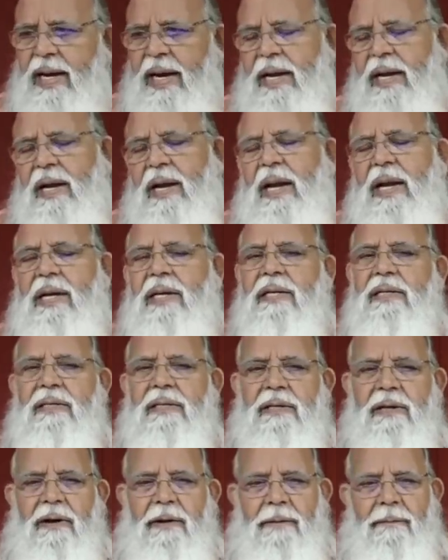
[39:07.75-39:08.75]
at night.
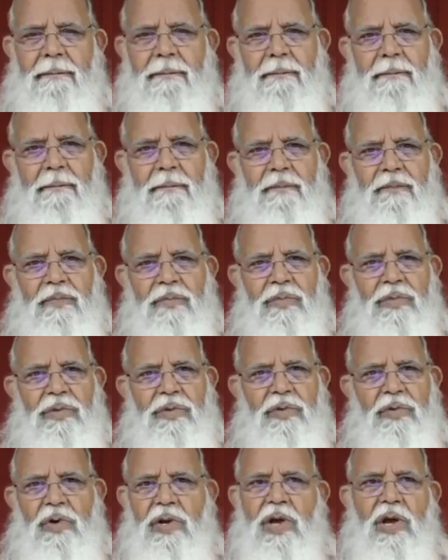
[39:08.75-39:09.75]

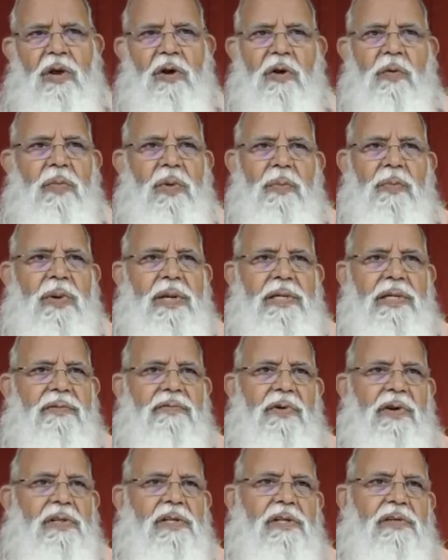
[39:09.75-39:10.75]
You cannot be
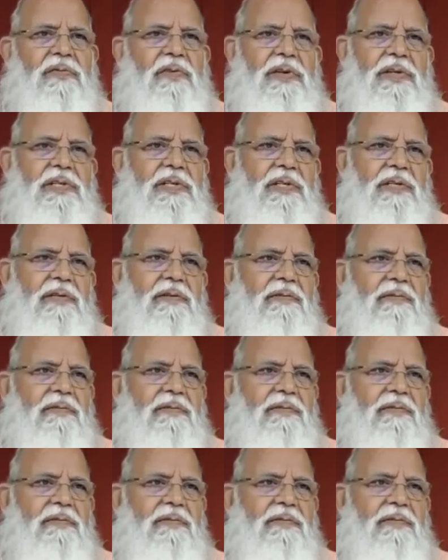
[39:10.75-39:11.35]
present for this function.